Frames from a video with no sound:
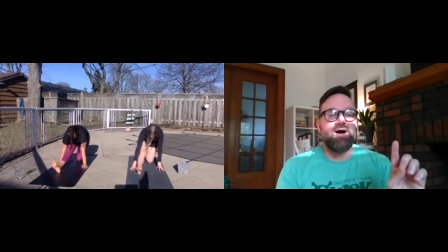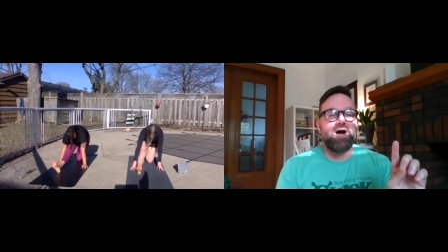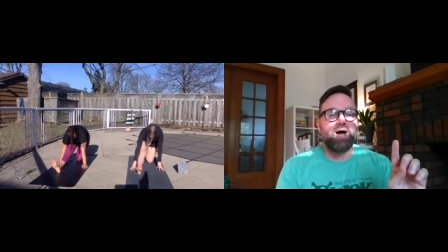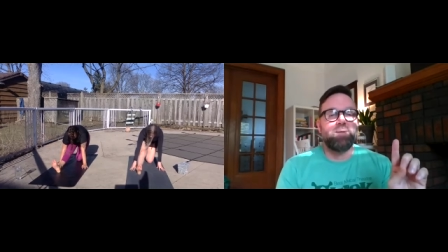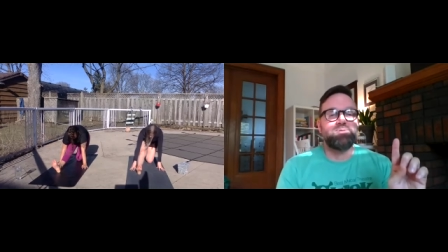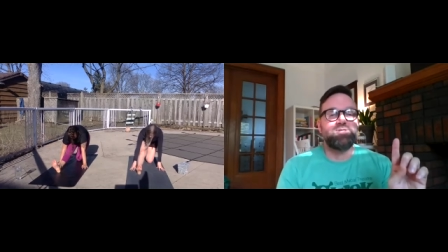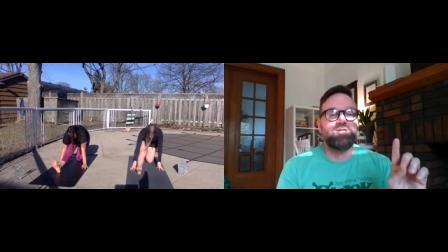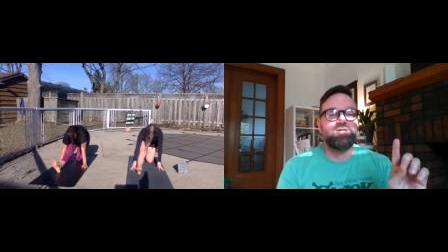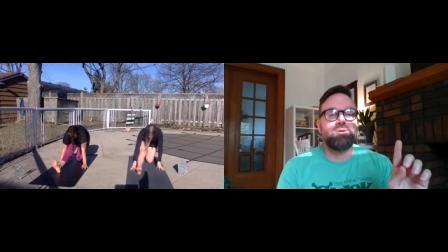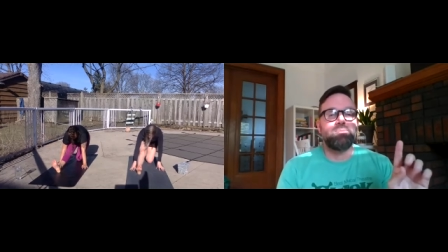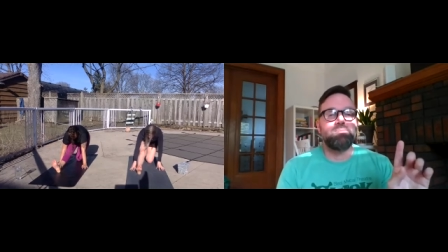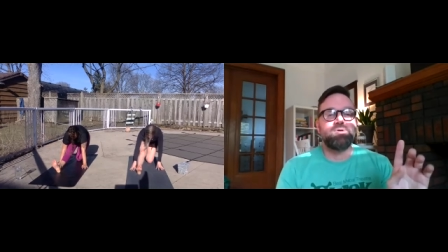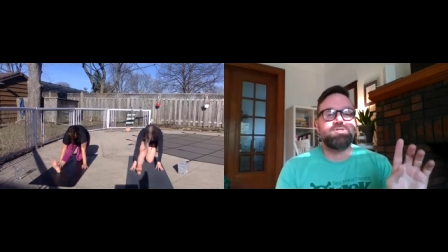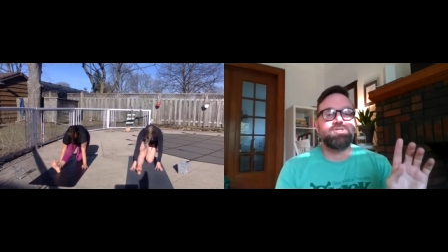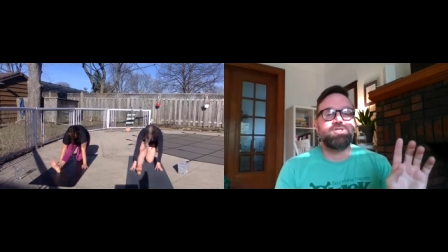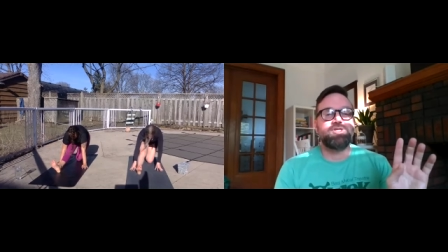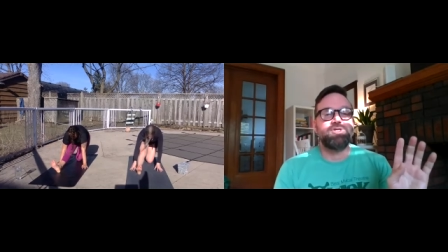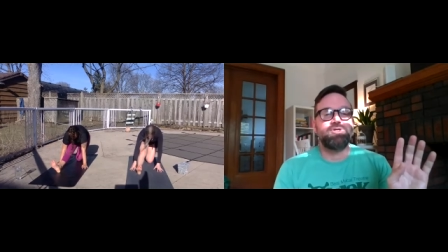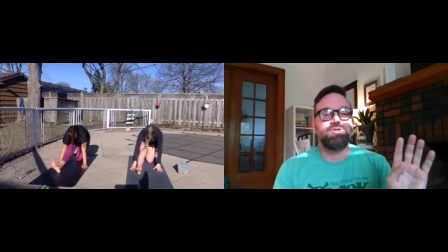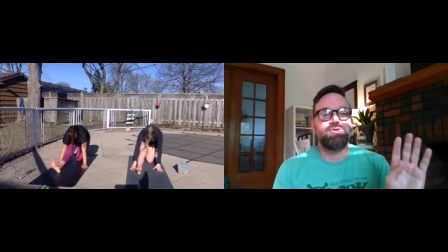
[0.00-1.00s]
Option number
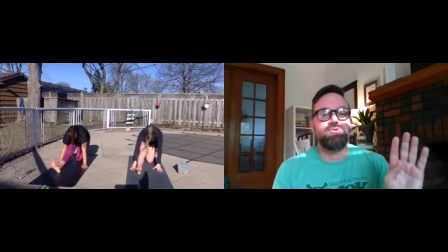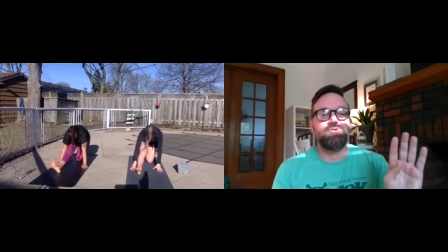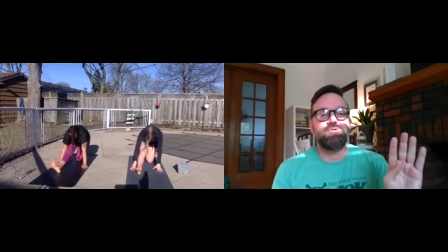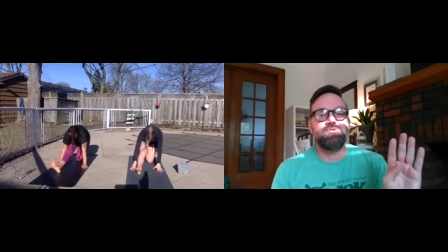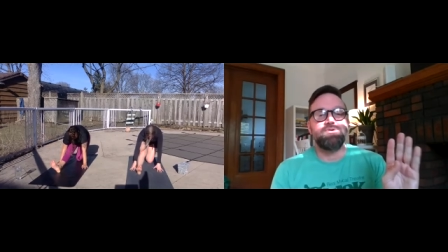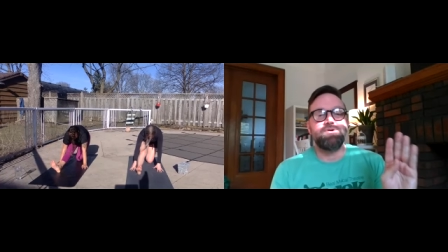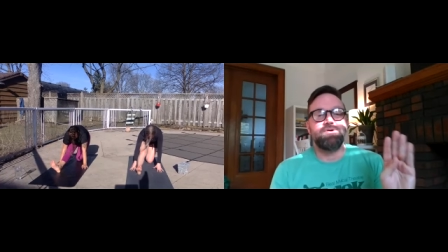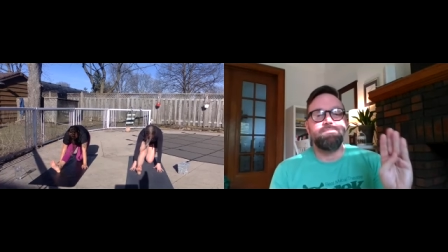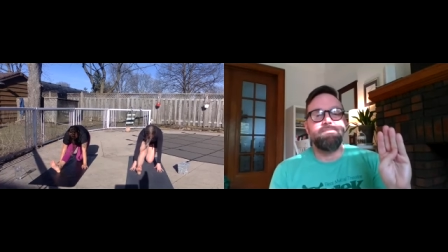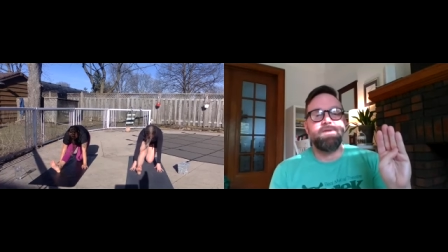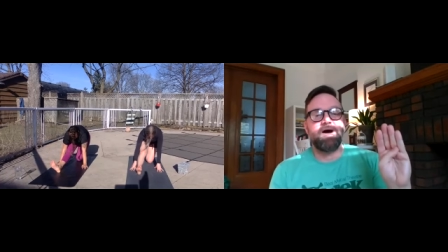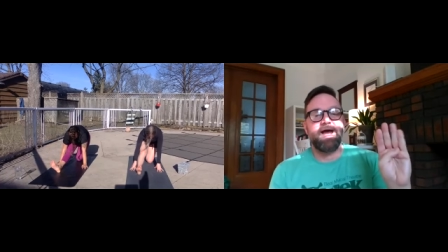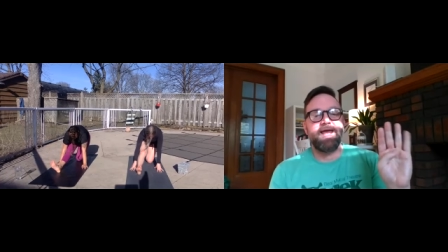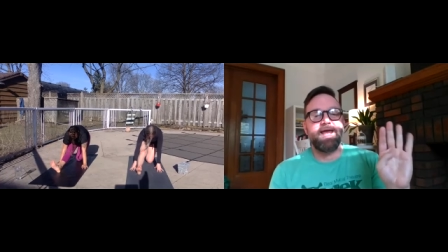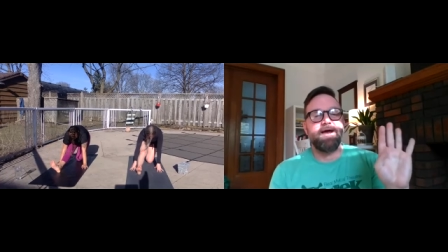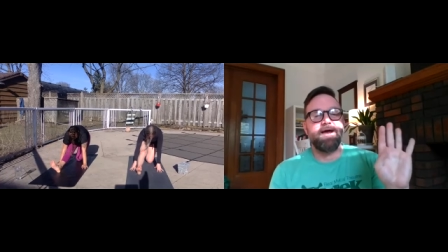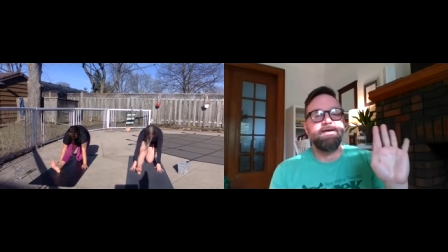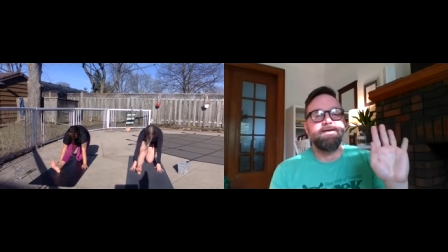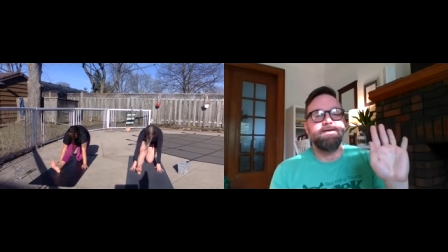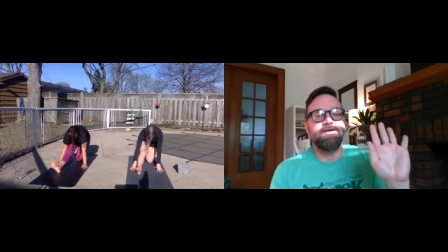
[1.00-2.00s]
2,
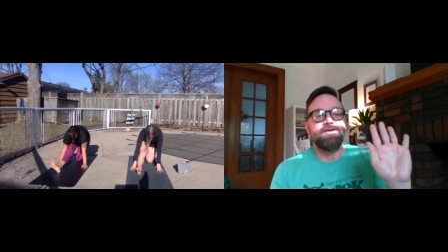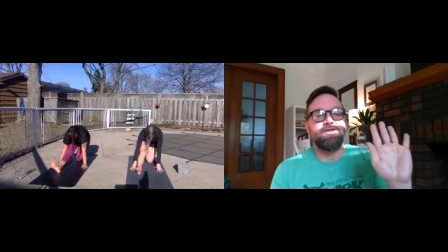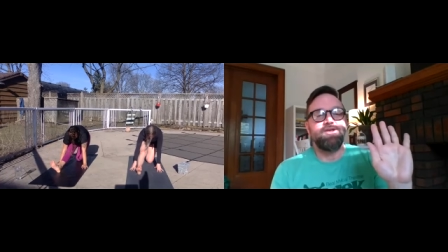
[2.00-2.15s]
Maya,